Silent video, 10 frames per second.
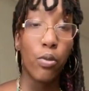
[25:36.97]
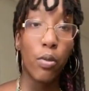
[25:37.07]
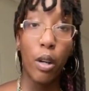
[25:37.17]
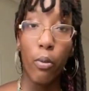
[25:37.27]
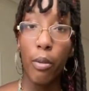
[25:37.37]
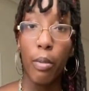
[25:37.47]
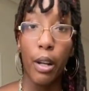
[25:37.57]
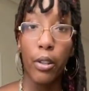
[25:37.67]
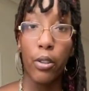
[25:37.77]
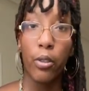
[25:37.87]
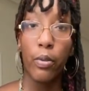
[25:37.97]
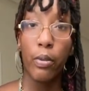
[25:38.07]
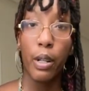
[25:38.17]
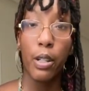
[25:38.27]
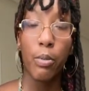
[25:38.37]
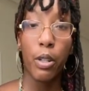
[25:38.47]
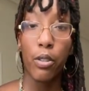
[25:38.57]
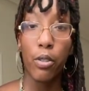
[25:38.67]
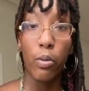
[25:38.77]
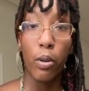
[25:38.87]
You do not want to block the UV rays
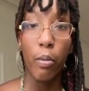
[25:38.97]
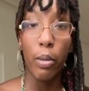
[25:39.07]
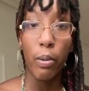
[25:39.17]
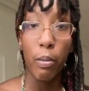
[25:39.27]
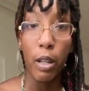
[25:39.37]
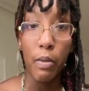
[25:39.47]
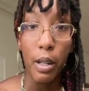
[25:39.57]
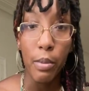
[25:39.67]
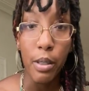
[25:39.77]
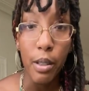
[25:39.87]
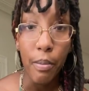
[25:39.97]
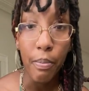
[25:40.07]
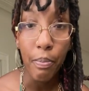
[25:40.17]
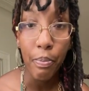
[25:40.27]
because you won't be able to make vitamin D.